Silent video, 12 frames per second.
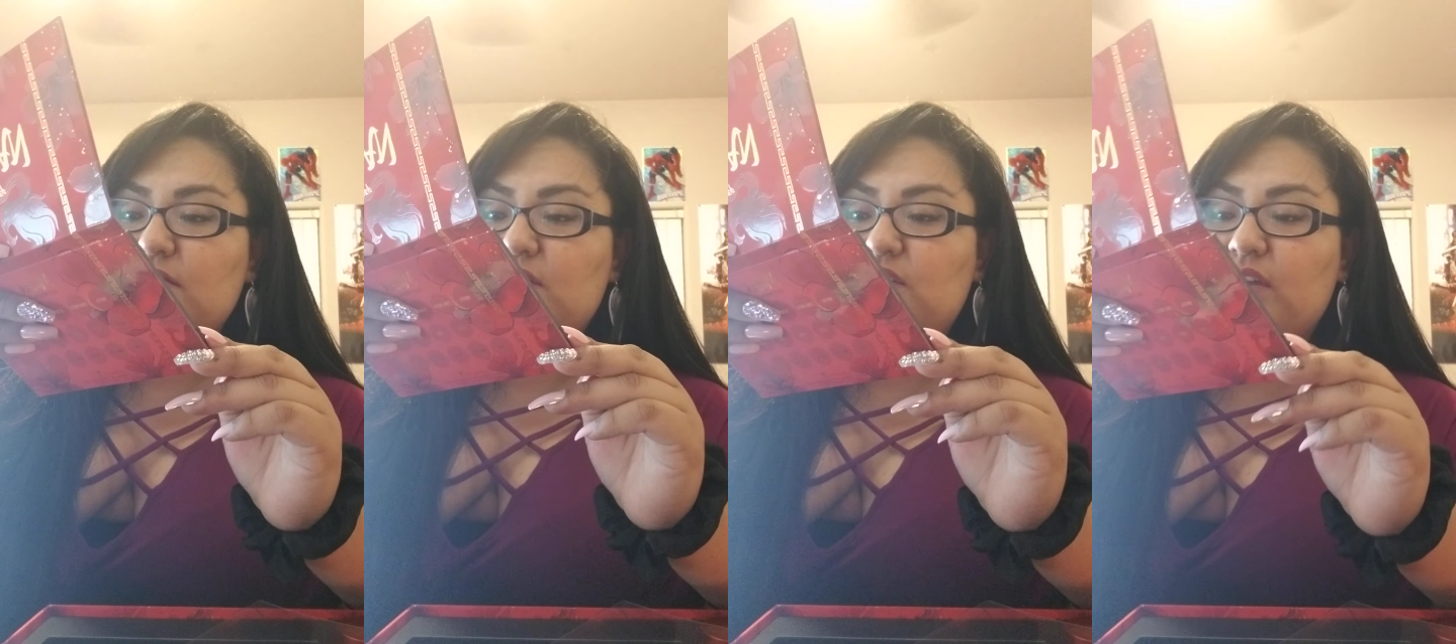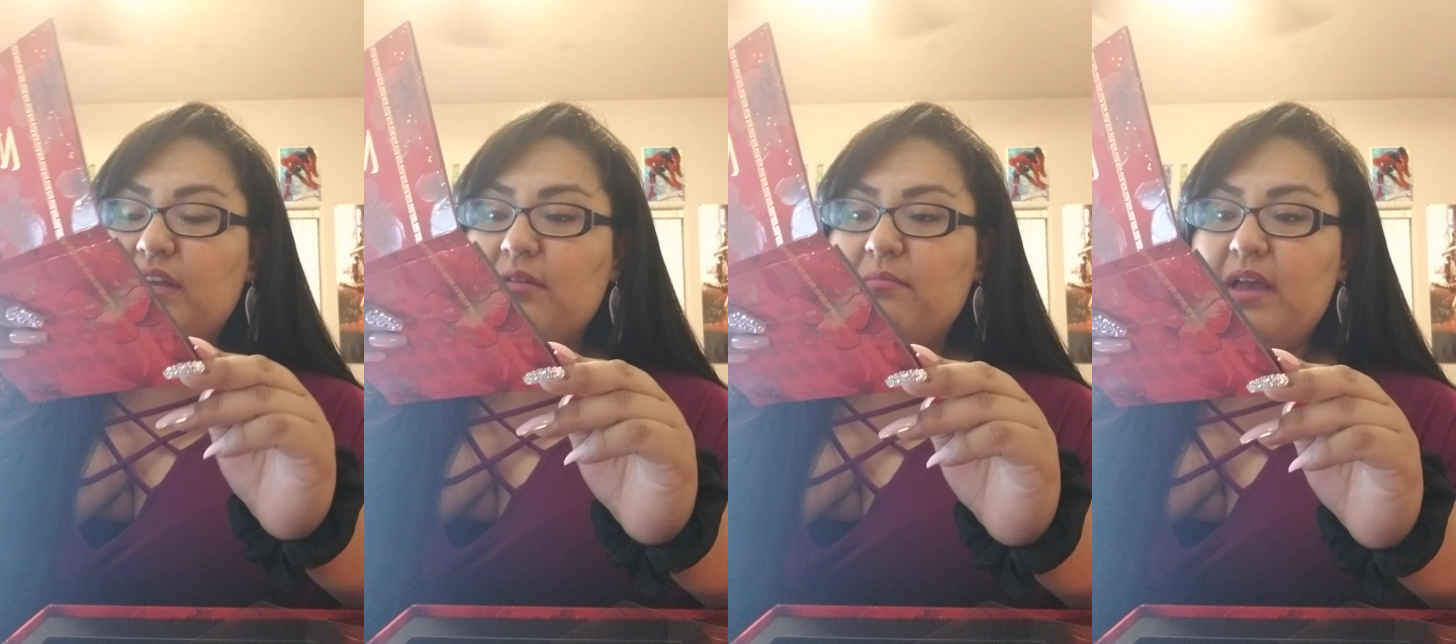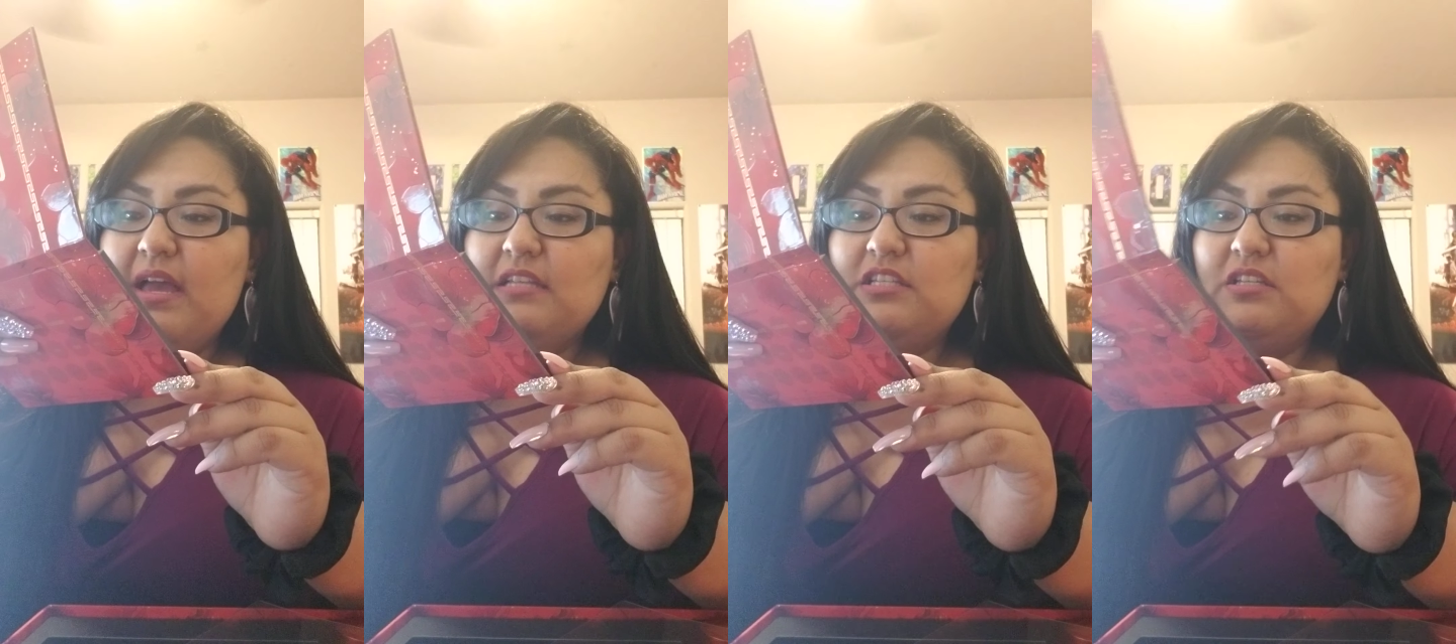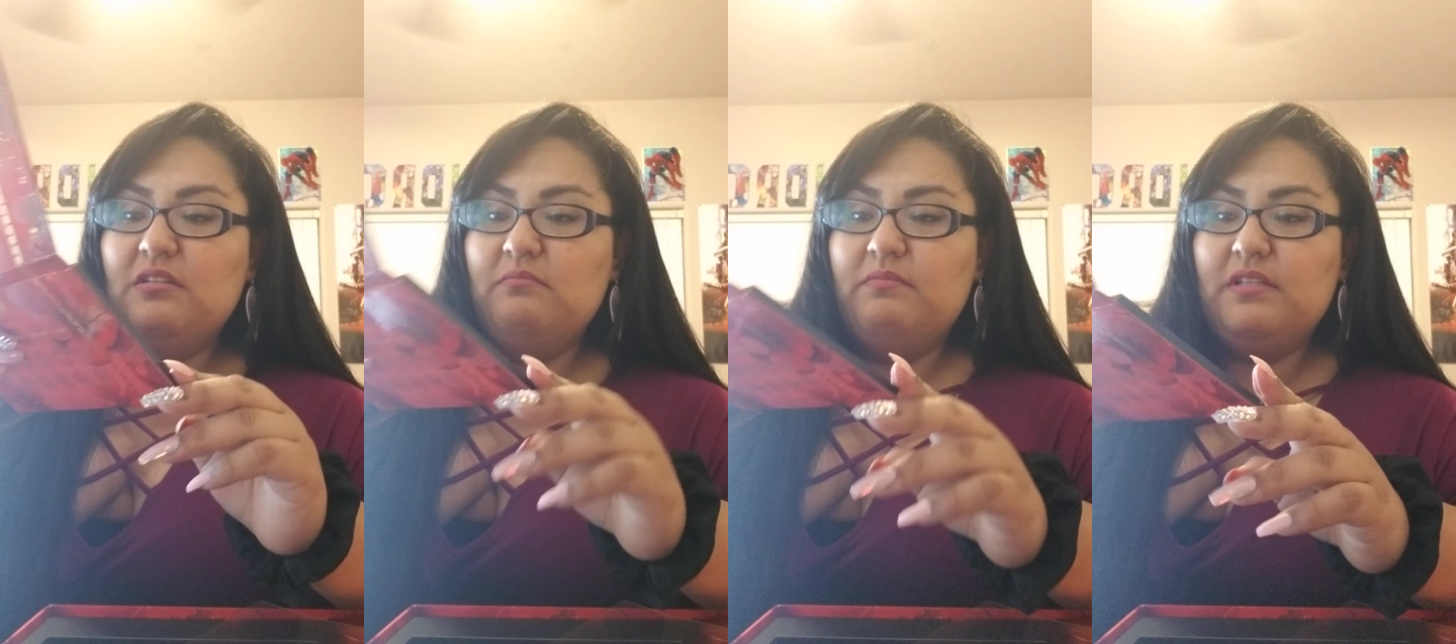Strike a Match,
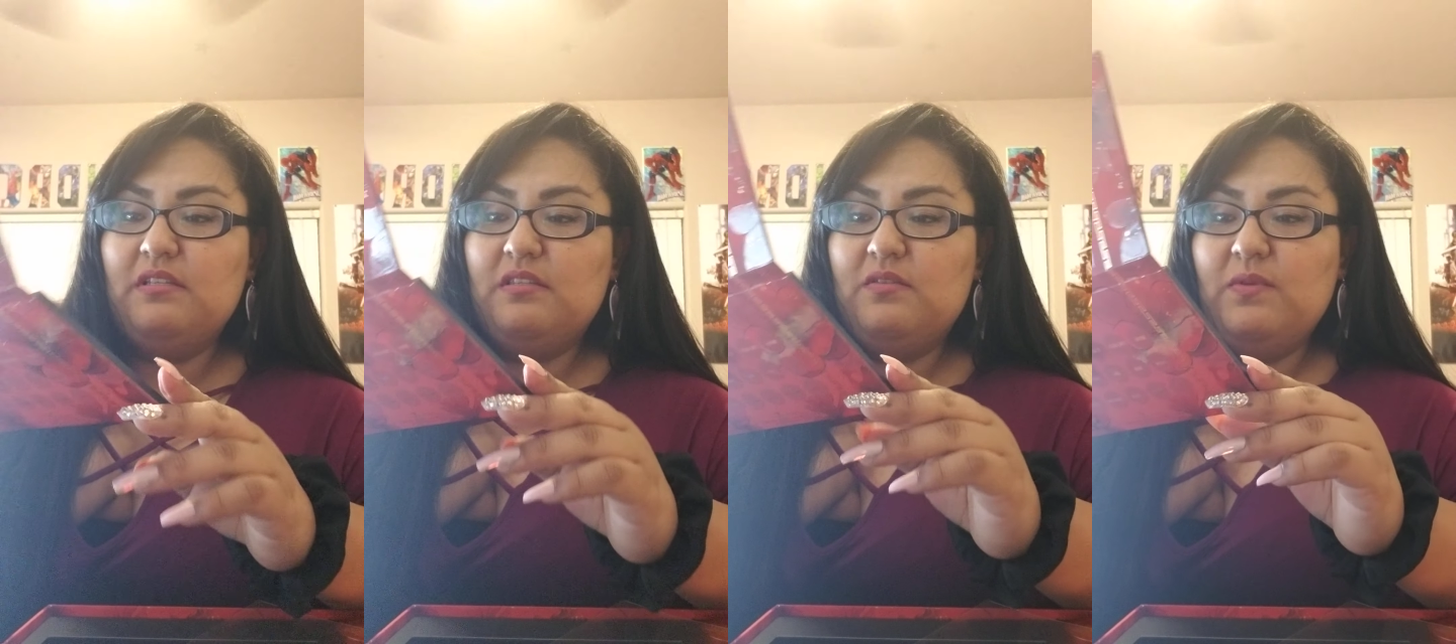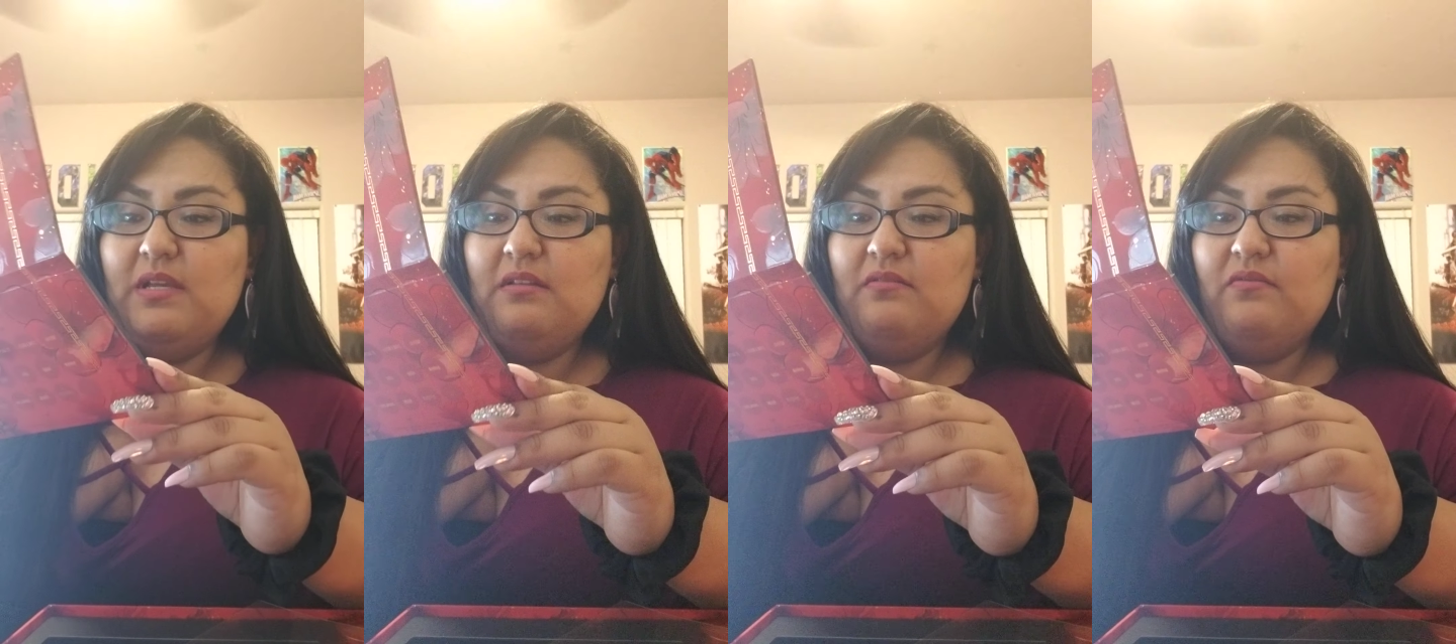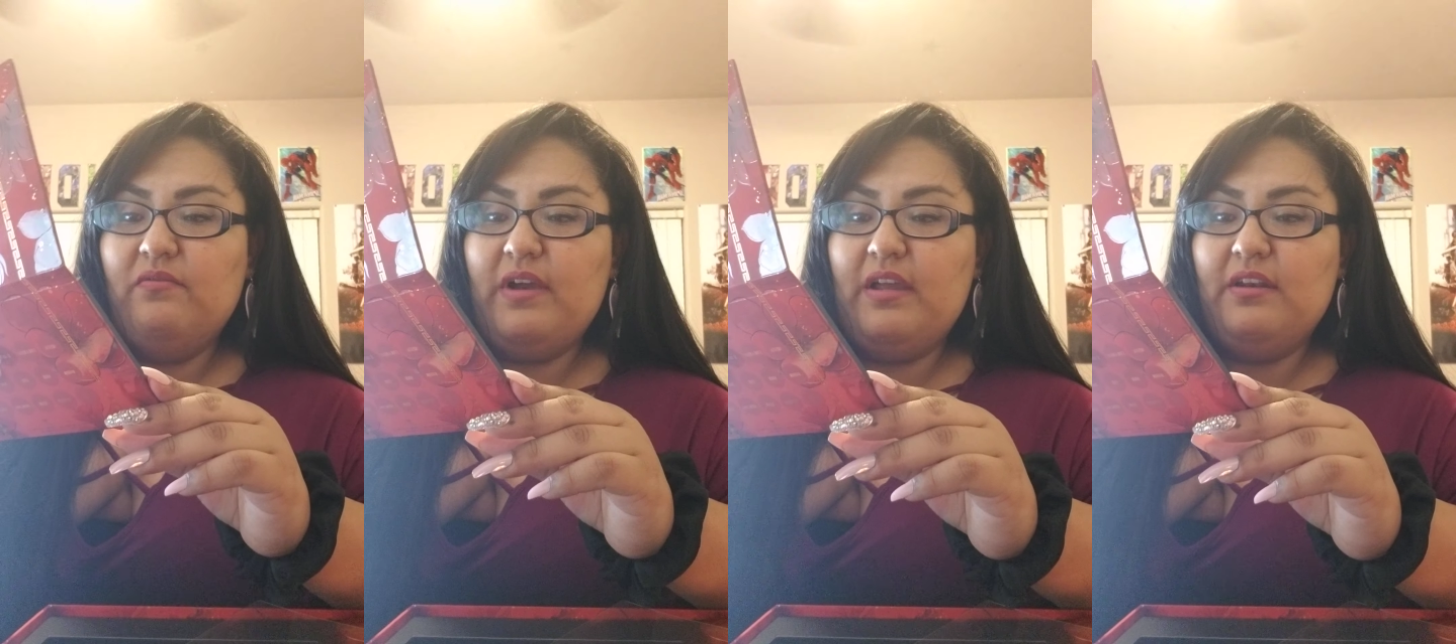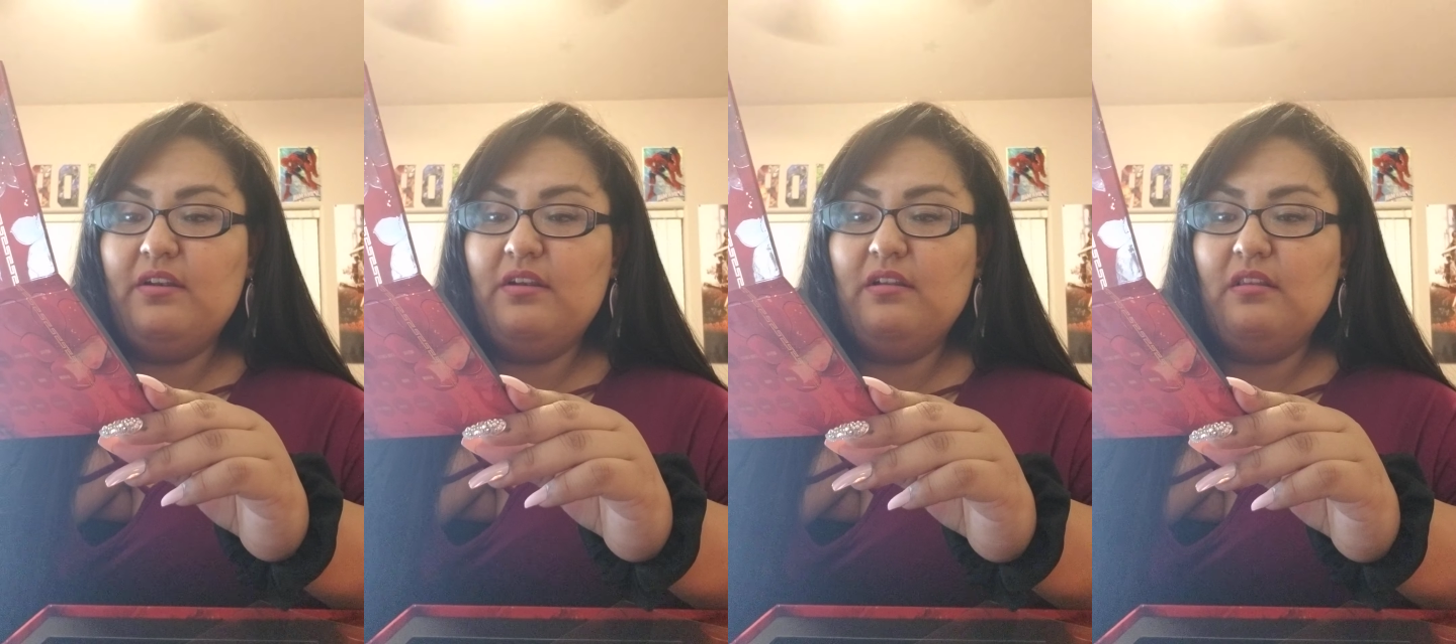Be Sweet,
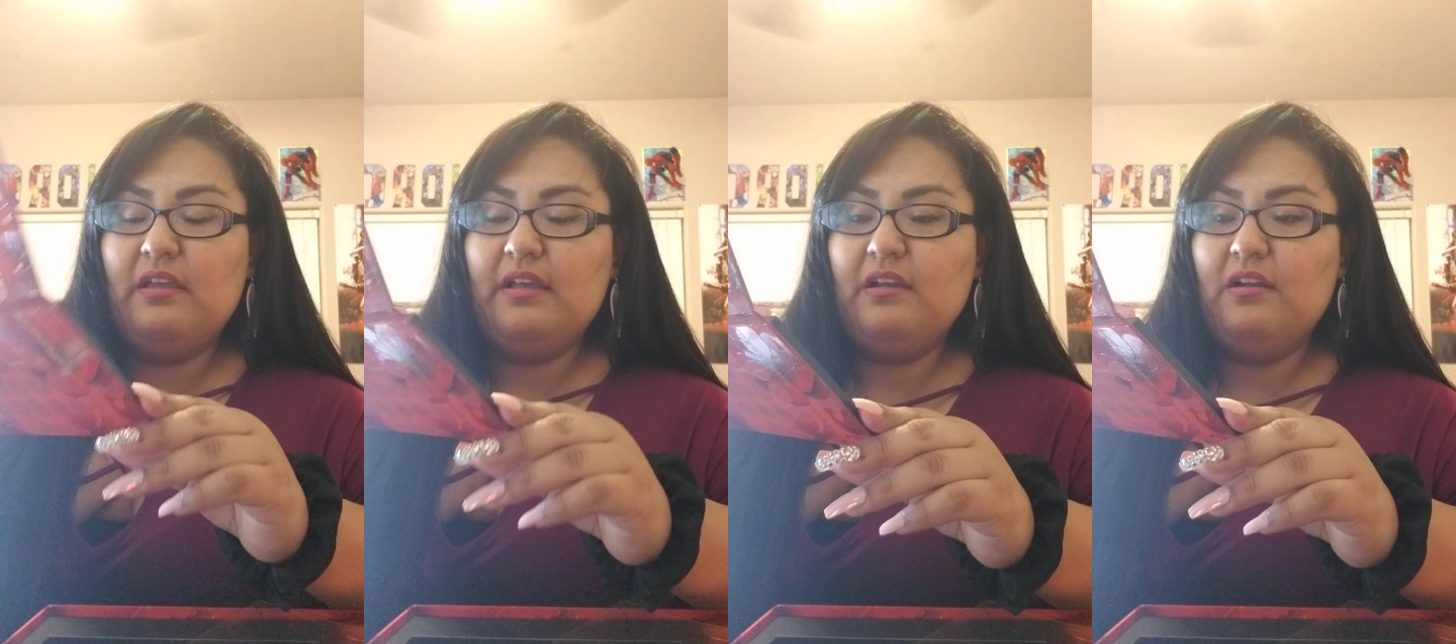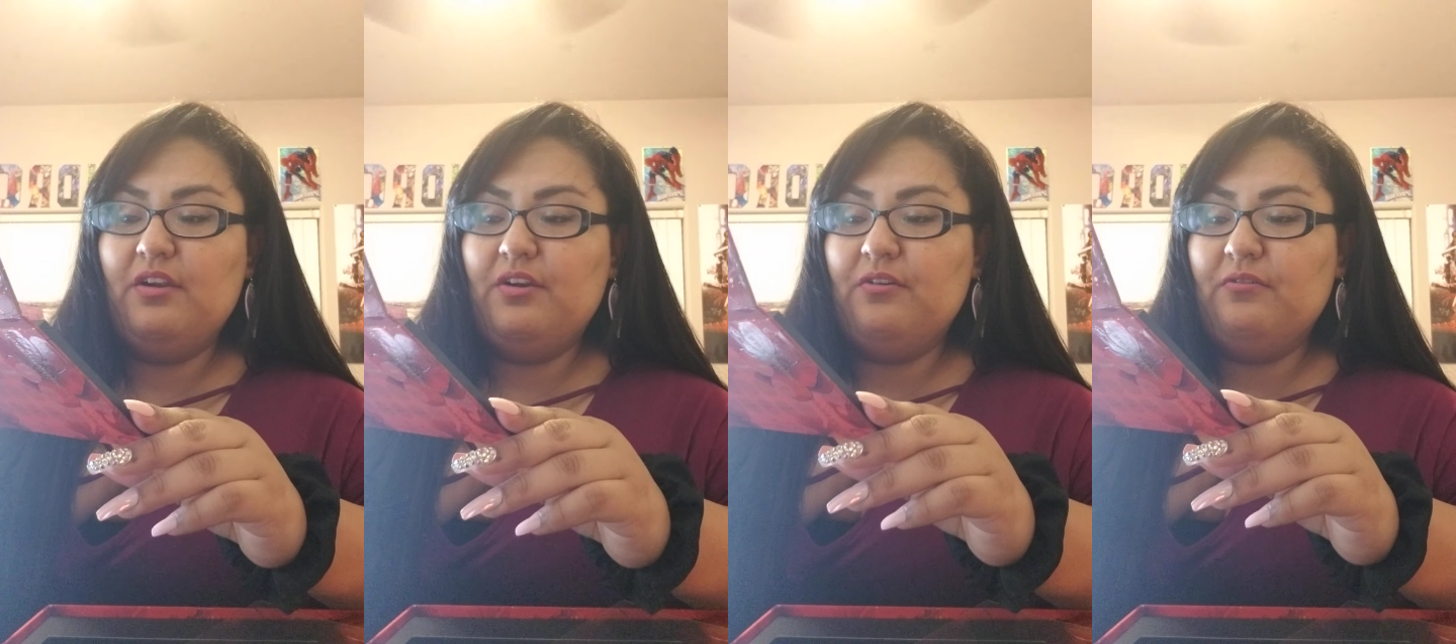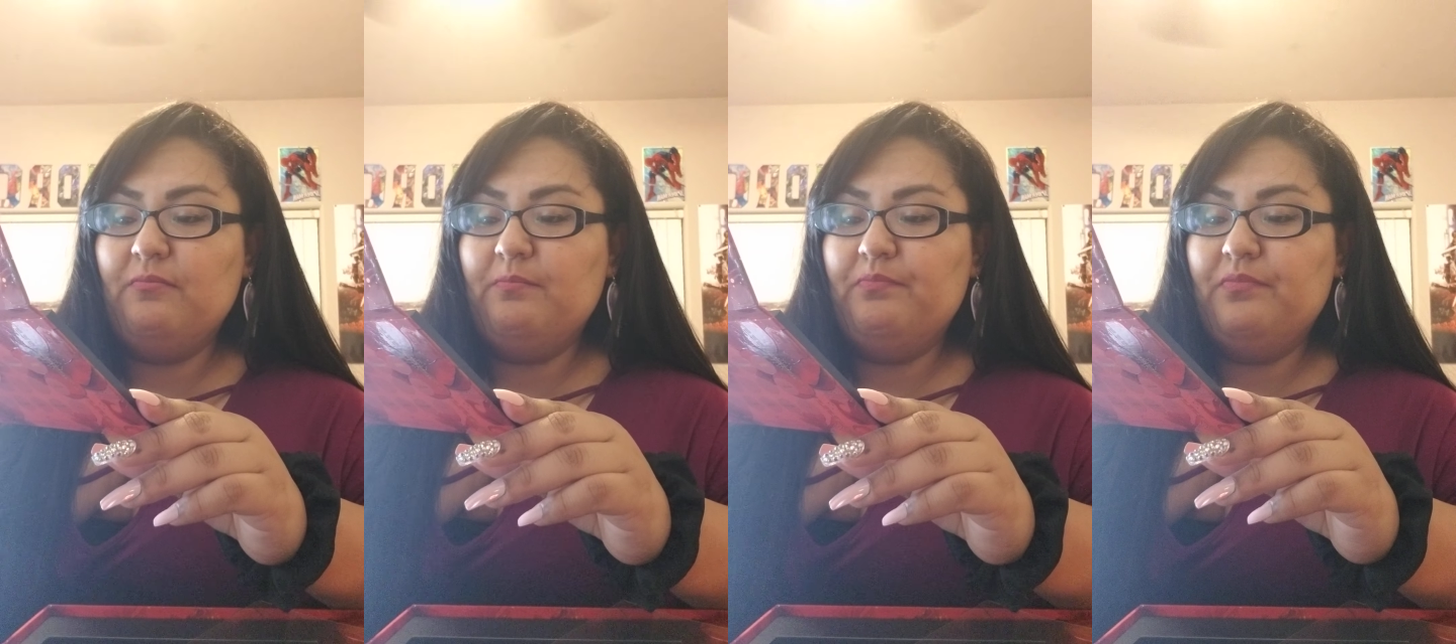Fighter, Like a Girl,